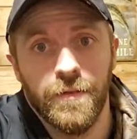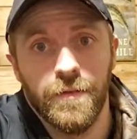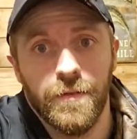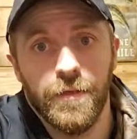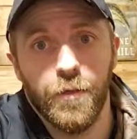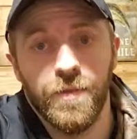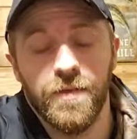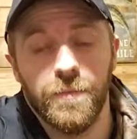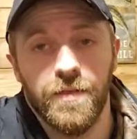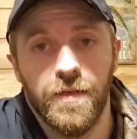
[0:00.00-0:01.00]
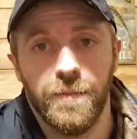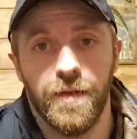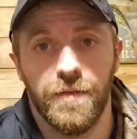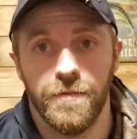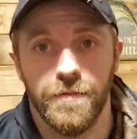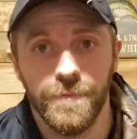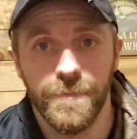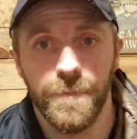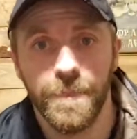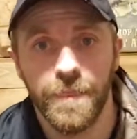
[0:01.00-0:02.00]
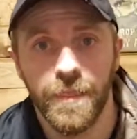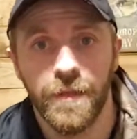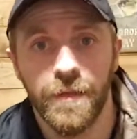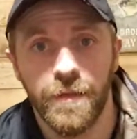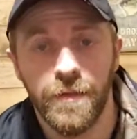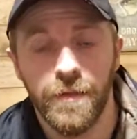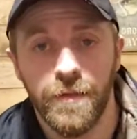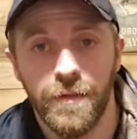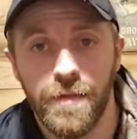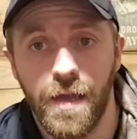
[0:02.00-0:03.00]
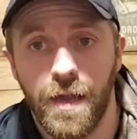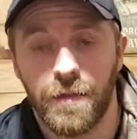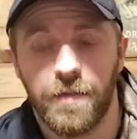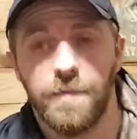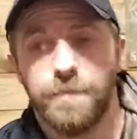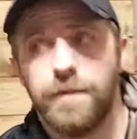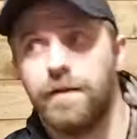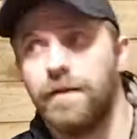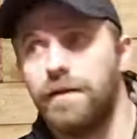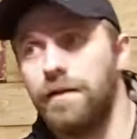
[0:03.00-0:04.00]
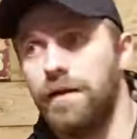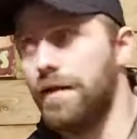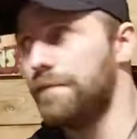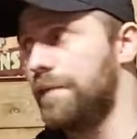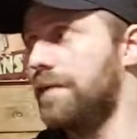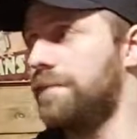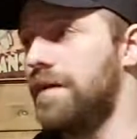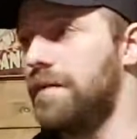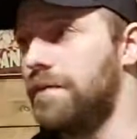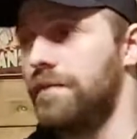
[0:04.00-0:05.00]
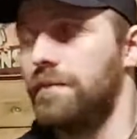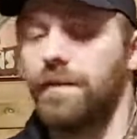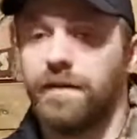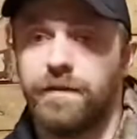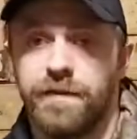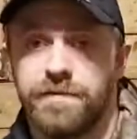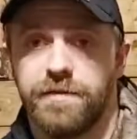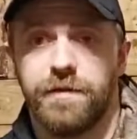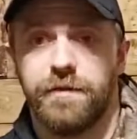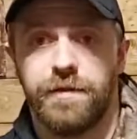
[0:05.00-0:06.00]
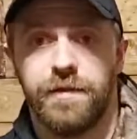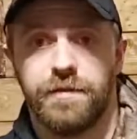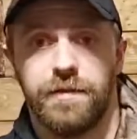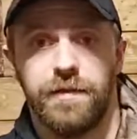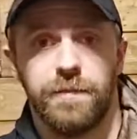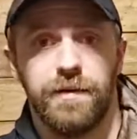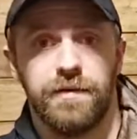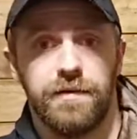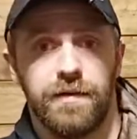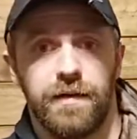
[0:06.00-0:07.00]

Lake opened up today by you? Yeah, I came by. I haven't been uptown by the lakes or anything yet today, but